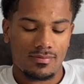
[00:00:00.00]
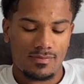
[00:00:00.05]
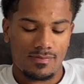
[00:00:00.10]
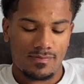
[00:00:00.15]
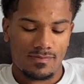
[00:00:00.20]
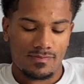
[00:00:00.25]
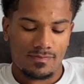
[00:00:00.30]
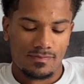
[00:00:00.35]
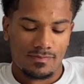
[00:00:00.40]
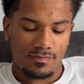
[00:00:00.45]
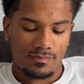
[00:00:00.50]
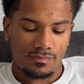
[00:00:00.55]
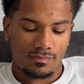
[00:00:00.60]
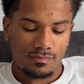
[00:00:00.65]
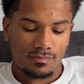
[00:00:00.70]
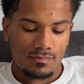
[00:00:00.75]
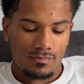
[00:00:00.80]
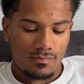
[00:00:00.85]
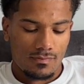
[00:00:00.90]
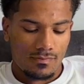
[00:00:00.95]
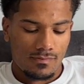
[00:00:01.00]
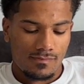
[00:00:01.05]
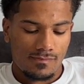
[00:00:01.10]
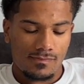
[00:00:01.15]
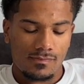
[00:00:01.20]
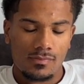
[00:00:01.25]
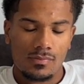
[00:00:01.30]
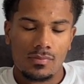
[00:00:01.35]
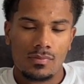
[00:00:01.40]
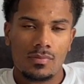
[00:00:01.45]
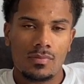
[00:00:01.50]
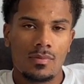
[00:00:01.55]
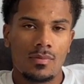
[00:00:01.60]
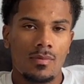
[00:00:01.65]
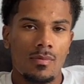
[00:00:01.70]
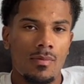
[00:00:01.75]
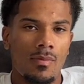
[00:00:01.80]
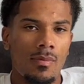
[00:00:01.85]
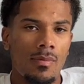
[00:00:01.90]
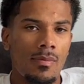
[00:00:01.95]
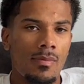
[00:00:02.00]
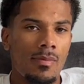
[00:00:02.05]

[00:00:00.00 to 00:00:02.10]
[no speech]